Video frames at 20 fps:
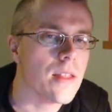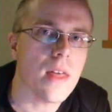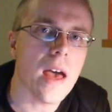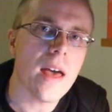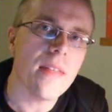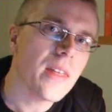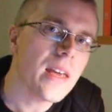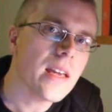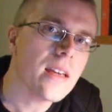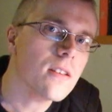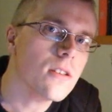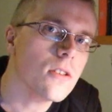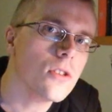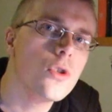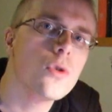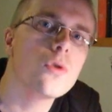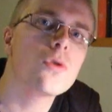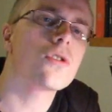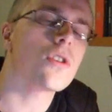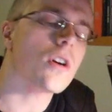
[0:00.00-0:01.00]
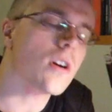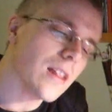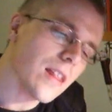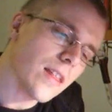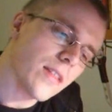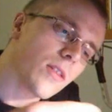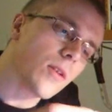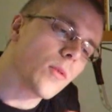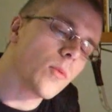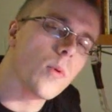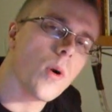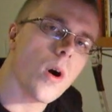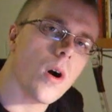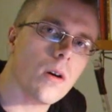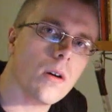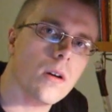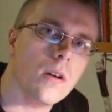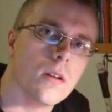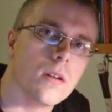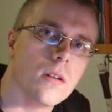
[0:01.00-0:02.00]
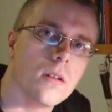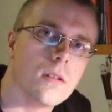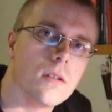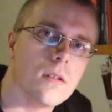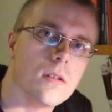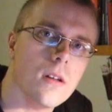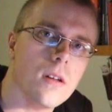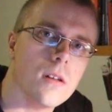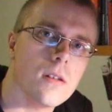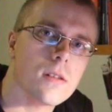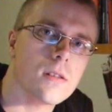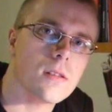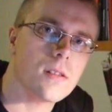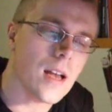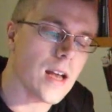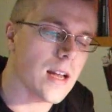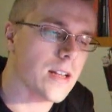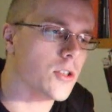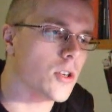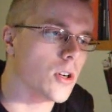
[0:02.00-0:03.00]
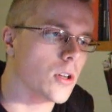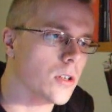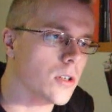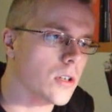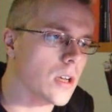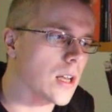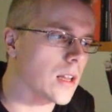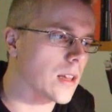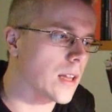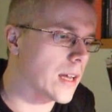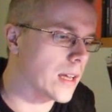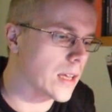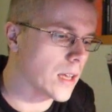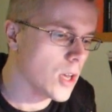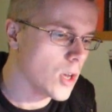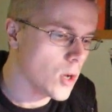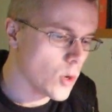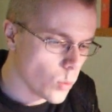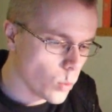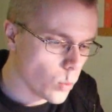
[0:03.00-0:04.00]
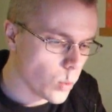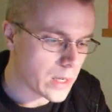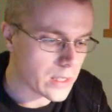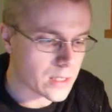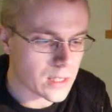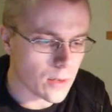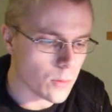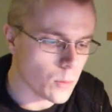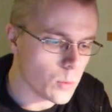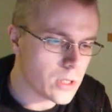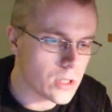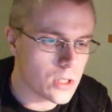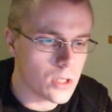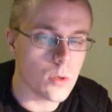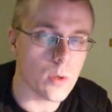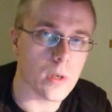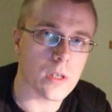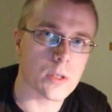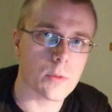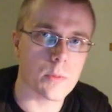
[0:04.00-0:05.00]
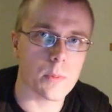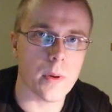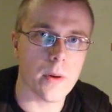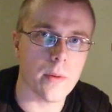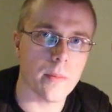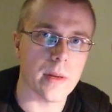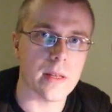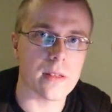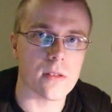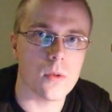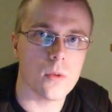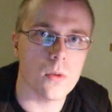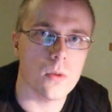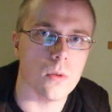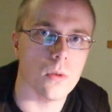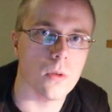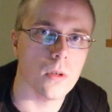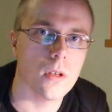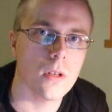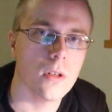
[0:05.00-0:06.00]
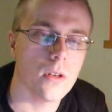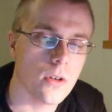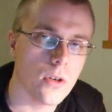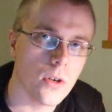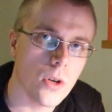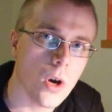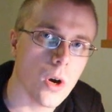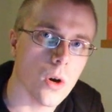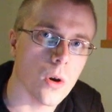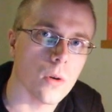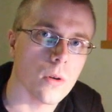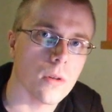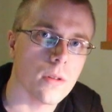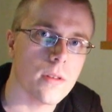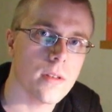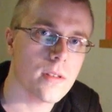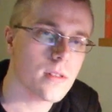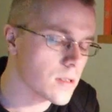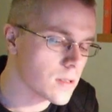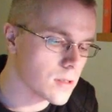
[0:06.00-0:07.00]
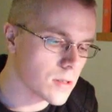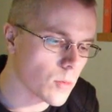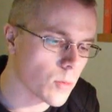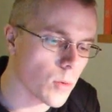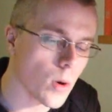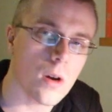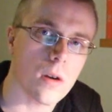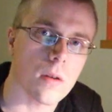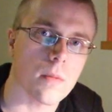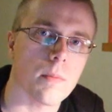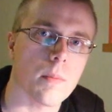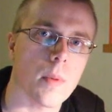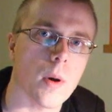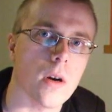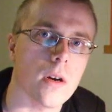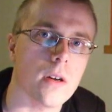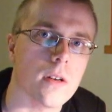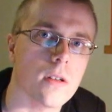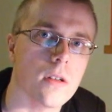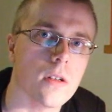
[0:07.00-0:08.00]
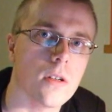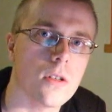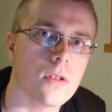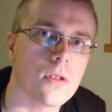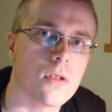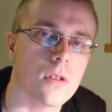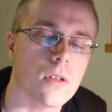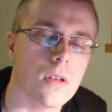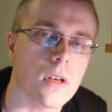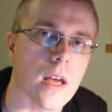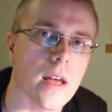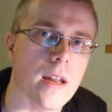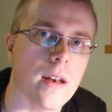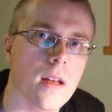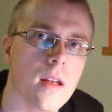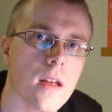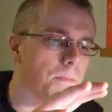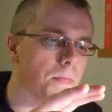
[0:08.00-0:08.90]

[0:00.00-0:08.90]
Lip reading: and you started at the wrong side. You're looking like, what can we do, experiments? Ooh, no, this is the wrong part to look at.